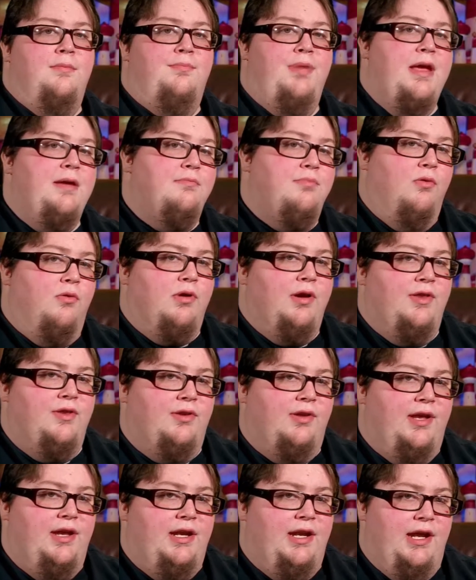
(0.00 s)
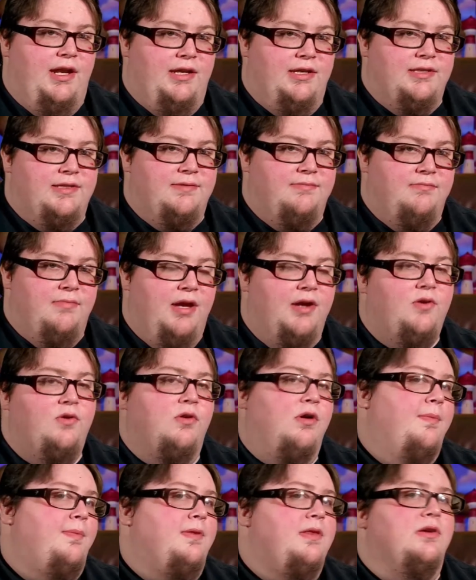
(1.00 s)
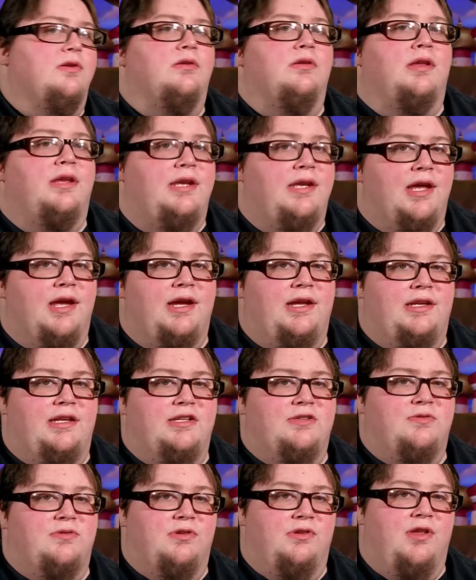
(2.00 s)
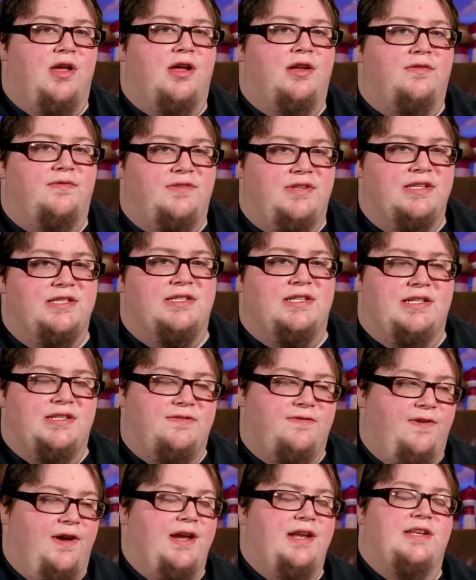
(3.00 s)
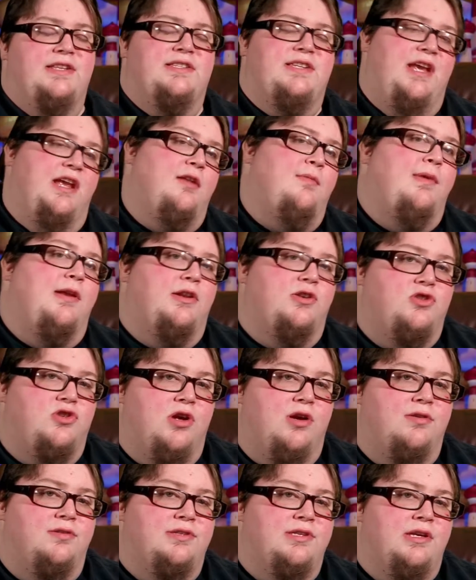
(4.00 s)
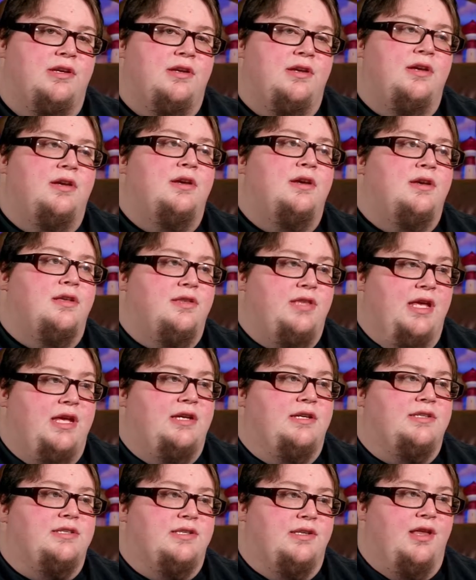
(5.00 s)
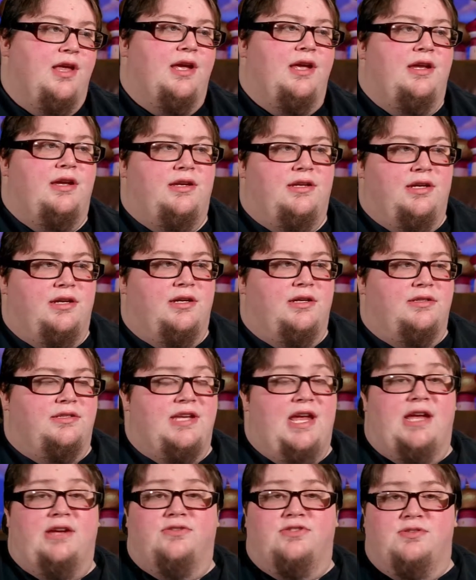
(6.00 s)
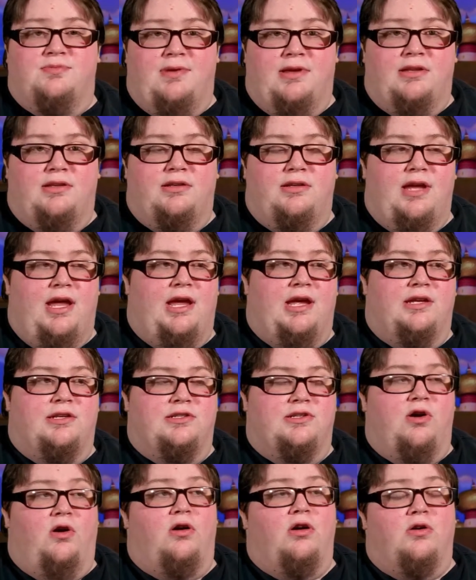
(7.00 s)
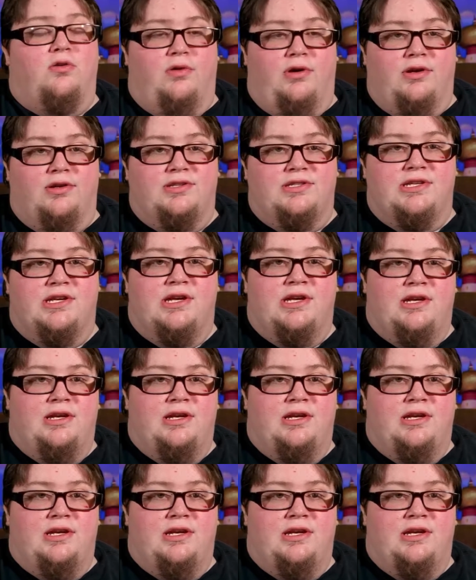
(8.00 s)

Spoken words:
Being born in the late 80s, I grew up in the early 90s with a lot of Disney's finest animated shows. Things like Tailspin and Gargoyles.